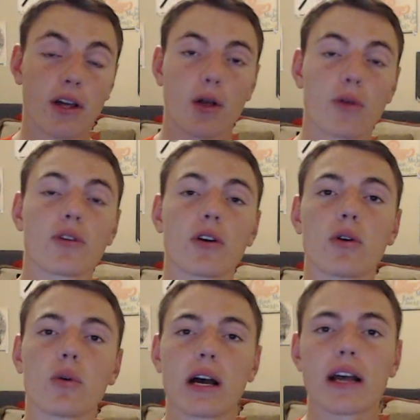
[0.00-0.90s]

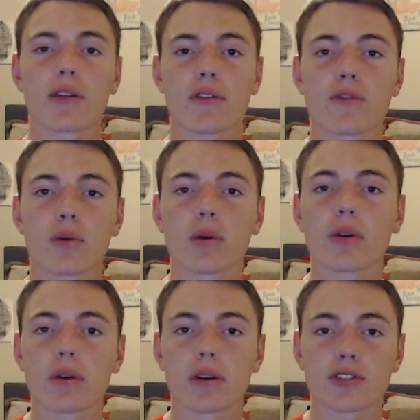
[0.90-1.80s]
So as
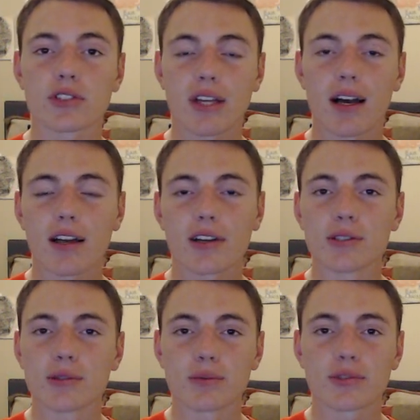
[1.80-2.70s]
for
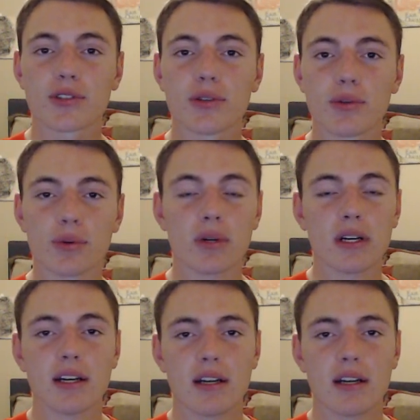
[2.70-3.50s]
Chicago 2,